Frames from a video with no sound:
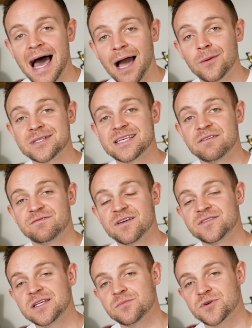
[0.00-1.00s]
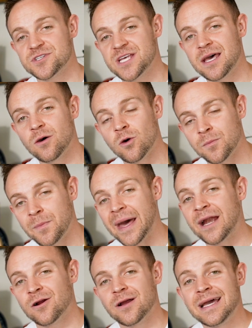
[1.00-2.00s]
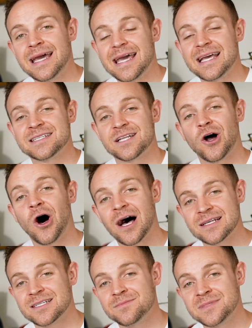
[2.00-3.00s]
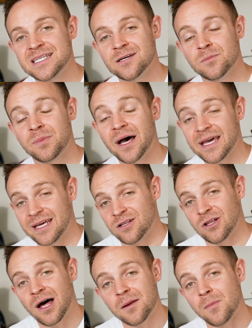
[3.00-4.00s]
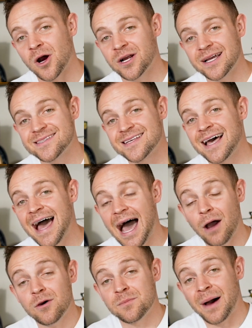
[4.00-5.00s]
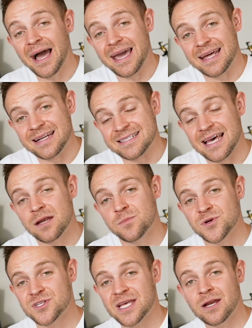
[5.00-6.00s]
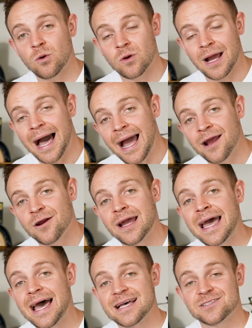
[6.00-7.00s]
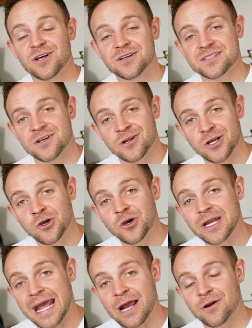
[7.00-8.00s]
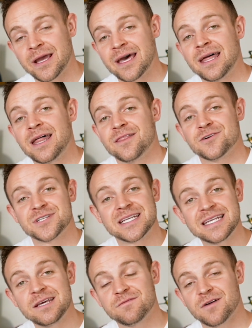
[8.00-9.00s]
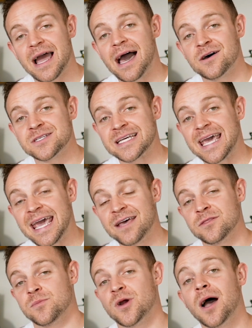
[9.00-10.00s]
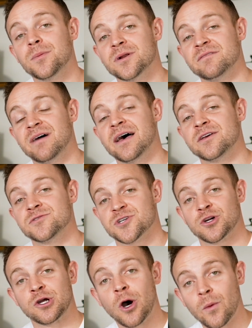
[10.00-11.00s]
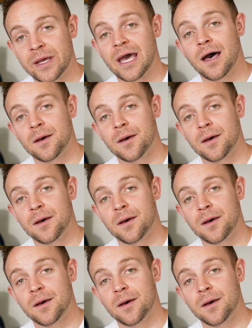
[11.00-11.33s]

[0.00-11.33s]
I would say fifteen percent or better is an awesome deal, but in a lot of markets, I would buy at a ten percent or higher as long as they're in a good area, there's a need for housing and the property values are going